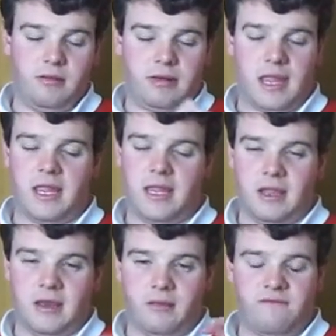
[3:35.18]
taking
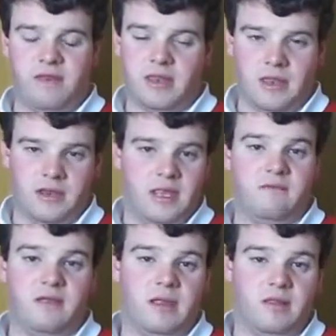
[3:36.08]
and fitting
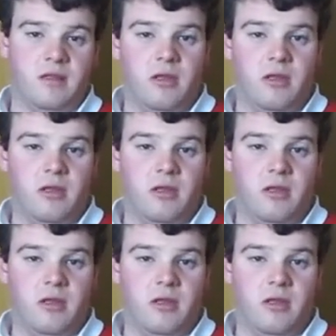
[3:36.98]
TVs